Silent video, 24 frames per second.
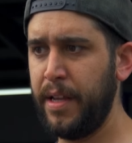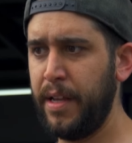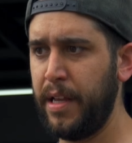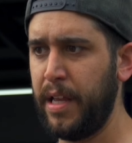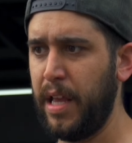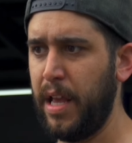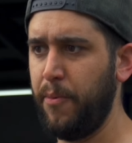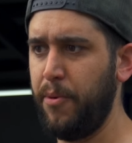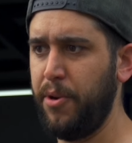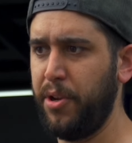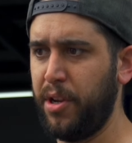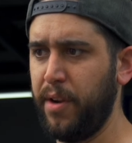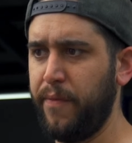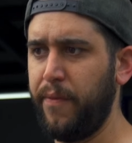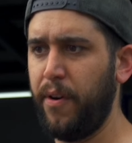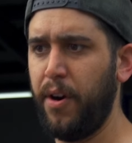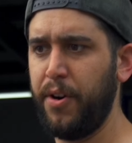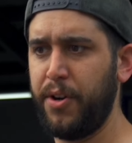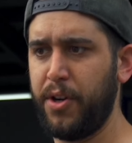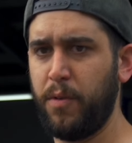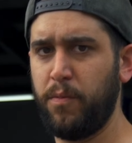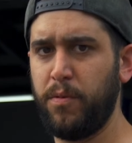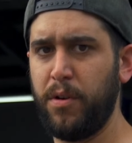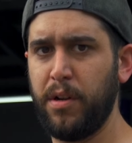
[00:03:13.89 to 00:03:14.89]
and when you
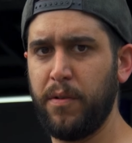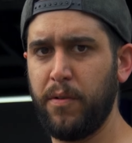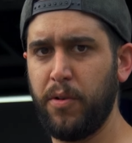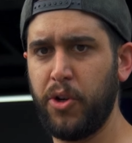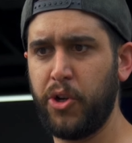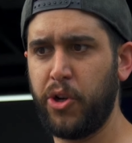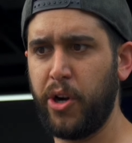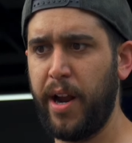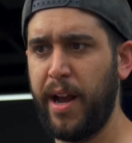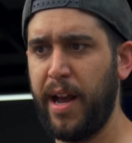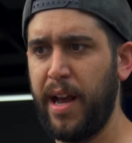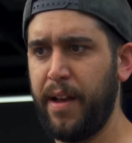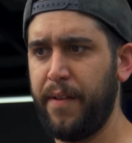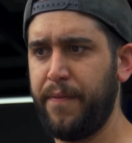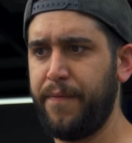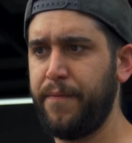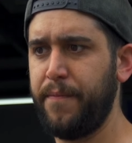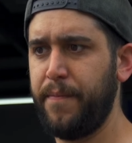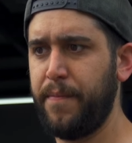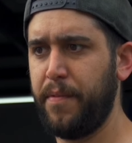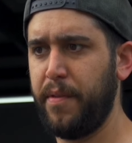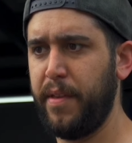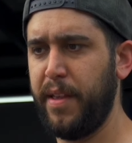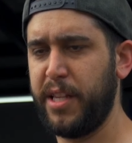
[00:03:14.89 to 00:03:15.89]
convert it to rear-wheel drive,
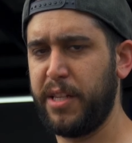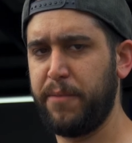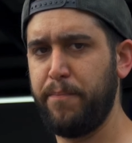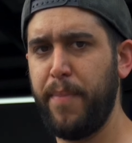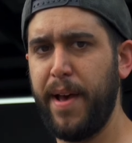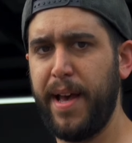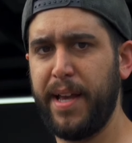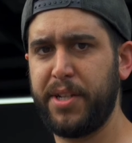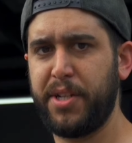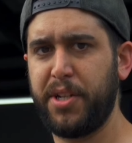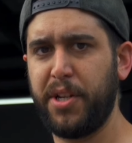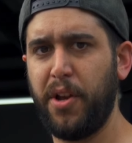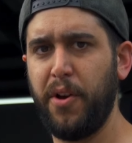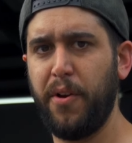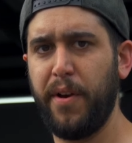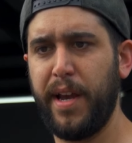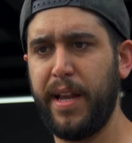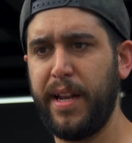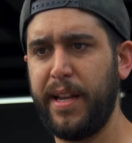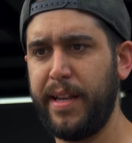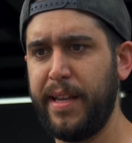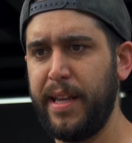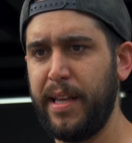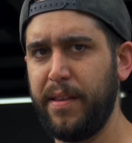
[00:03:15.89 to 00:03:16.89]
it's best to go
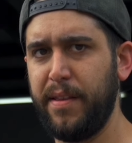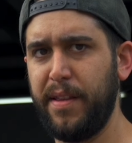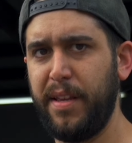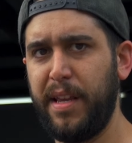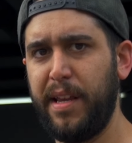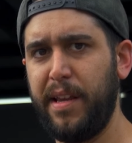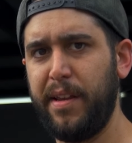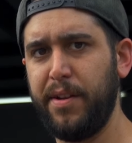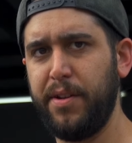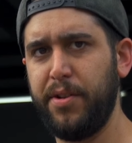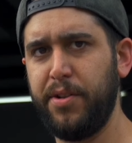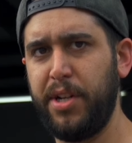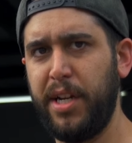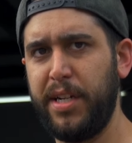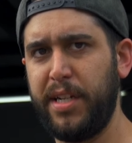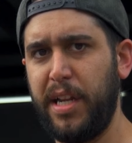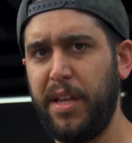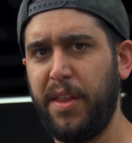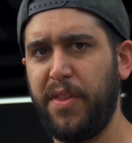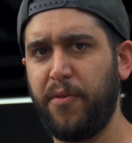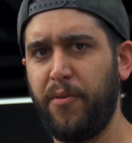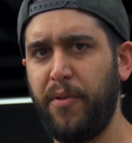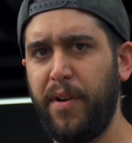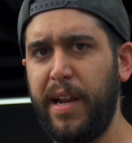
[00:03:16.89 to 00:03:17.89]
ahead and get the
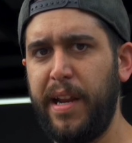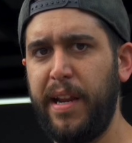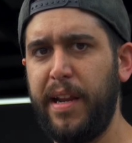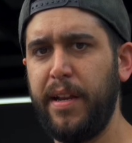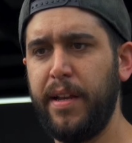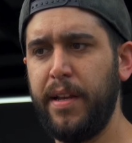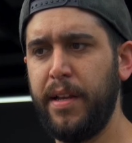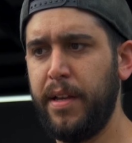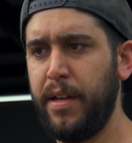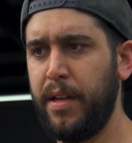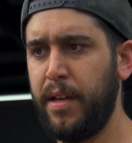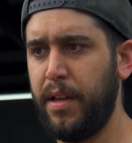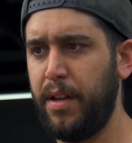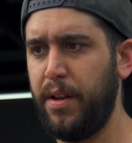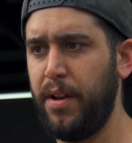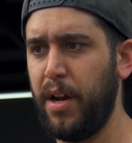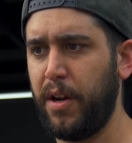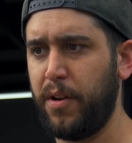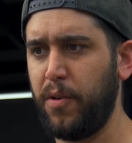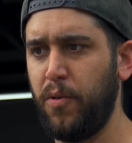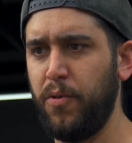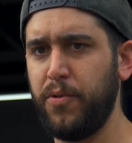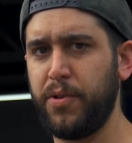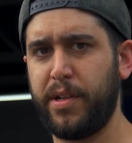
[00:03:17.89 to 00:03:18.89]
GT3
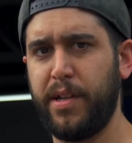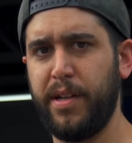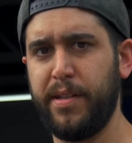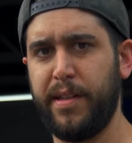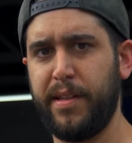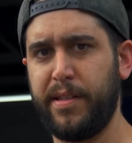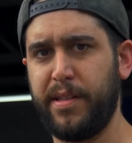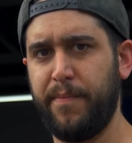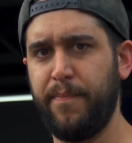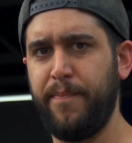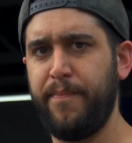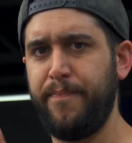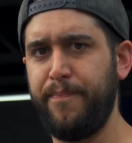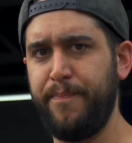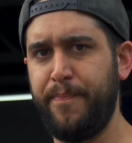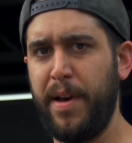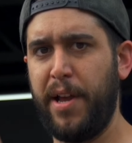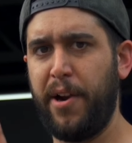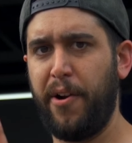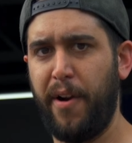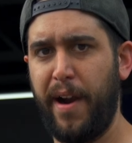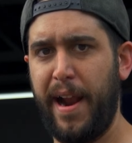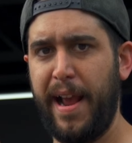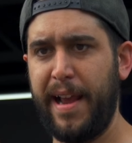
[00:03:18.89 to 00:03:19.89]
knuckles because it's a
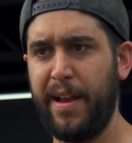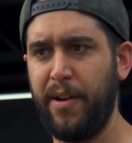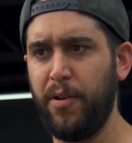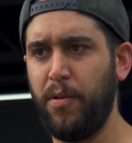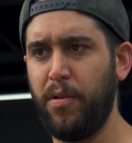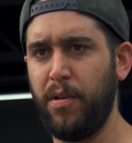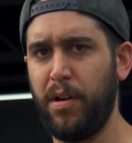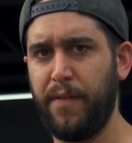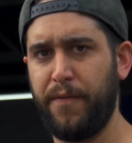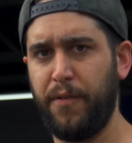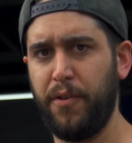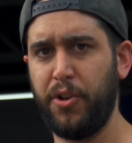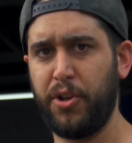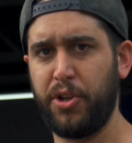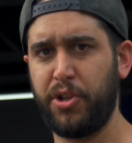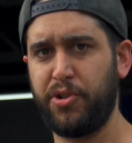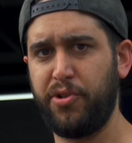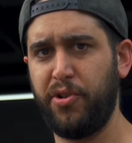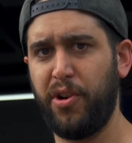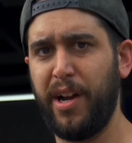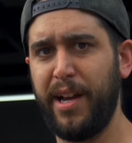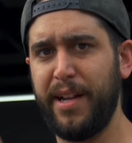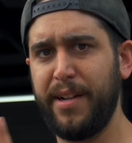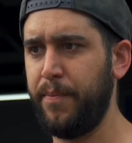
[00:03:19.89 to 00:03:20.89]
better angle for the
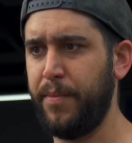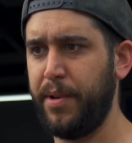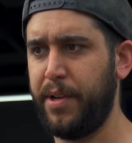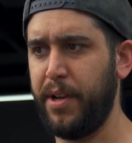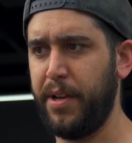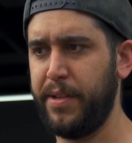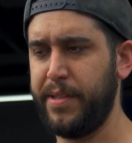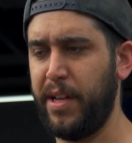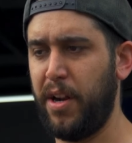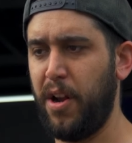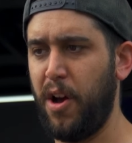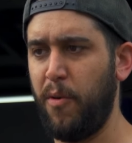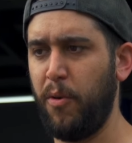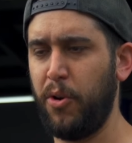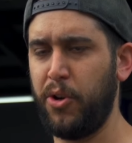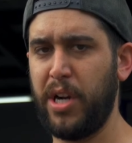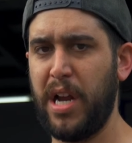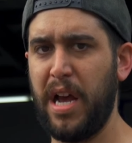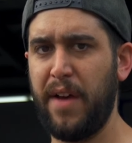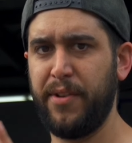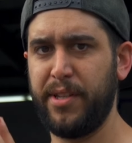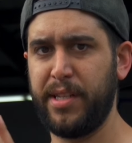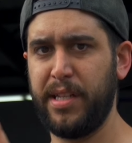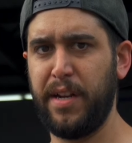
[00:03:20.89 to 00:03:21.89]
strut, because that all-wheel
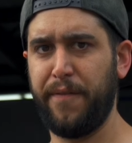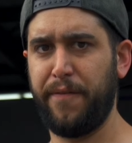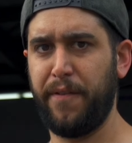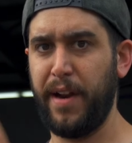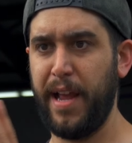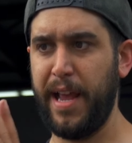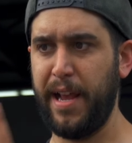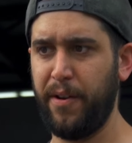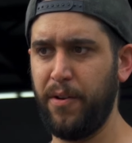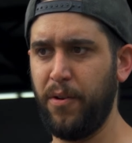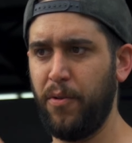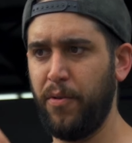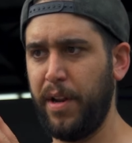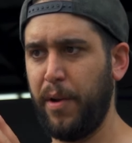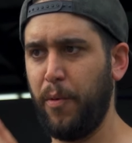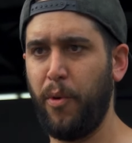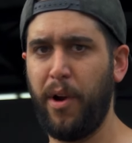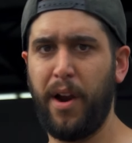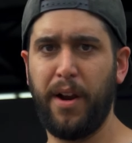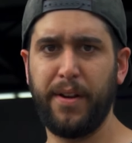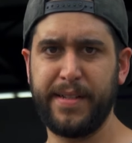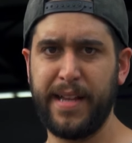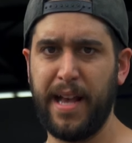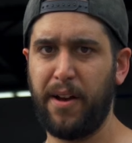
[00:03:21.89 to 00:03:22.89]
drive is a different angle and it
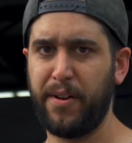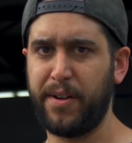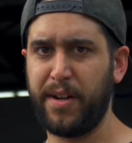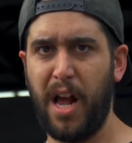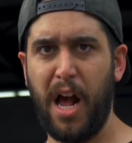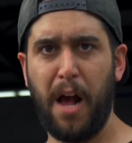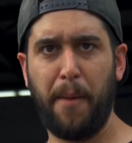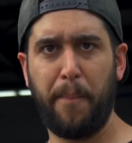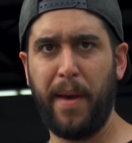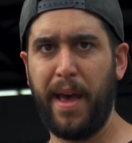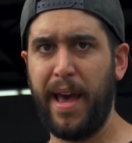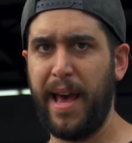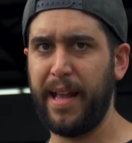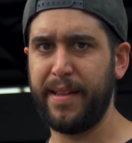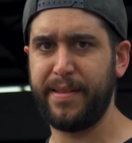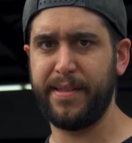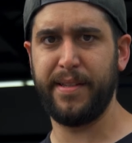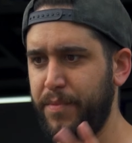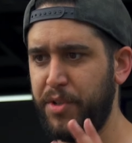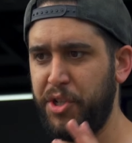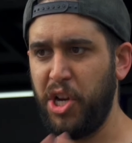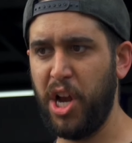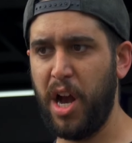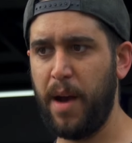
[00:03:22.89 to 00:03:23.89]
wears out top hats,
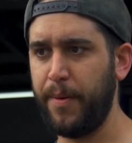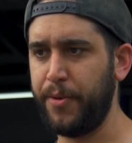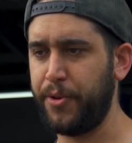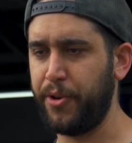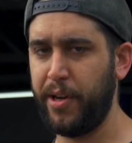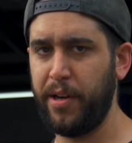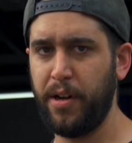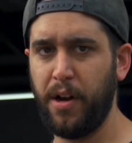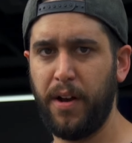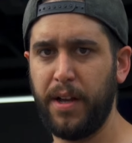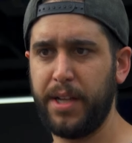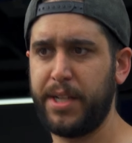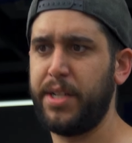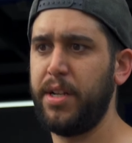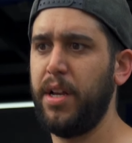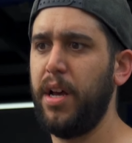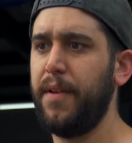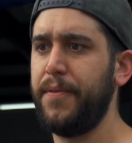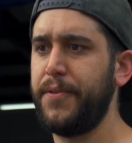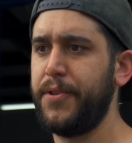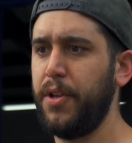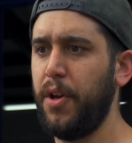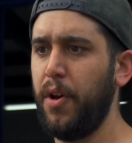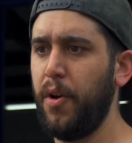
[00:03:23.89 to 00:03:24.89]
geometry, and all that
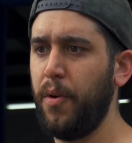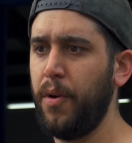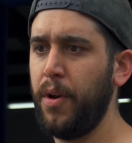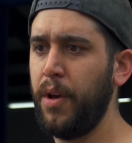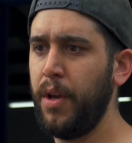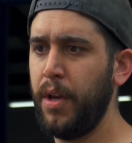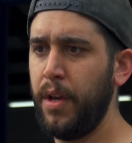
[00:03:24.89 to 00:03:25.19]
stuff. So